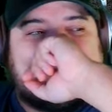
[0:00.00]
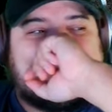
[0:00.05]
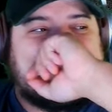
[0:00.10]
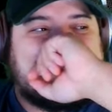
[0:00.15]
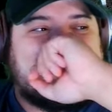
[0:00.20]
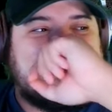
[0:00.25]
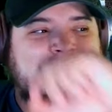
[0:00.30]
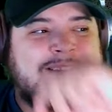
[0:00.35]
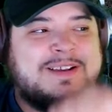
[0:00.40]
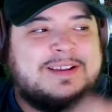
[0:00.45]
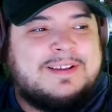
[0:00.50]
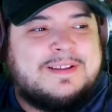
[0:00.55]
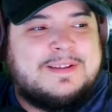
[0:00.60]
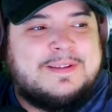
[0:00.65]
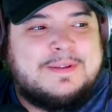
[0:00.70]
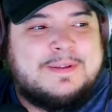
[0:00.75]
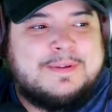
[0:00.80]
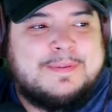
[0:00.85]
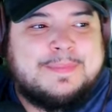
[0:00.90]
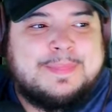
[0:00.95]
it
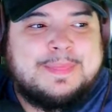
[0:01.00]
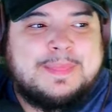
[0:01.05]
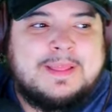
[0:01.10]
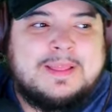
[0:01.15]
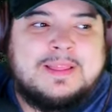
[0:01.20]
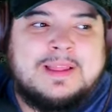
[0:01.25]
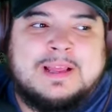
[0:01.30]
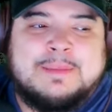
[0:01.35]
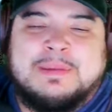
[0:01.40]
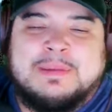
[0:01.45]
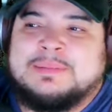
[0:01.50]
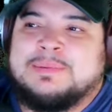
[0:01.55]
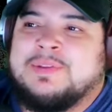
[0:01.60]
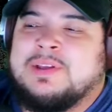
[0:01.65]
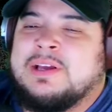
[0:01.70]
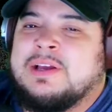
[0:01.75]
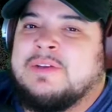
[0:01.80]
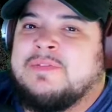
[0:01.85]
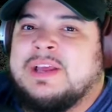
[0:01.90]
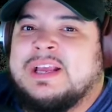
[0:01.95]
makes me
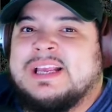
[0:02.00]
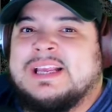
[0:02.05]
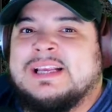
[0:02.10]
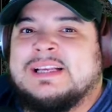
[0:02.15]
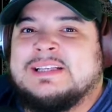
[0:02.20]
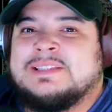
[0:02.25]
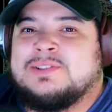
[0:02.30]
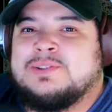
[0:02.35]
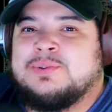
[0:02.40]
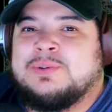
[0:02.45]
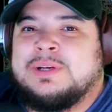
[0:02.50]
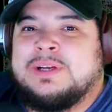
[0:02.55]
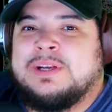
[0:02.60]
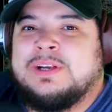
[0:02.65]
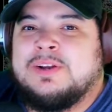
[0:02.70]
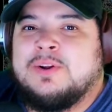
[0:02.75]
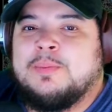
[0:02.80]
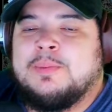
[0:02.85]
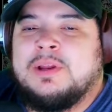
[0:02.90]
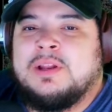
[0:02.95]
think of like history.
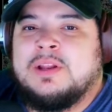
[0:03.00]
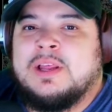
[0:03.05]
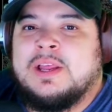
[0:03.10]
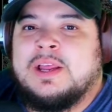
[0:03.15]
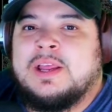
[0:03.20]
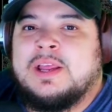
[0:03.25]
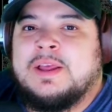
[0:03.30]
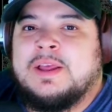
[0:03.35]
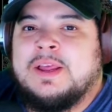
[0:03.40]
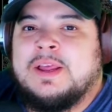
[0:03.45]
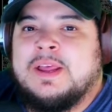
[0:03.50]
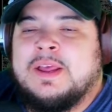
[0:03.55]
You know what I mean? Like,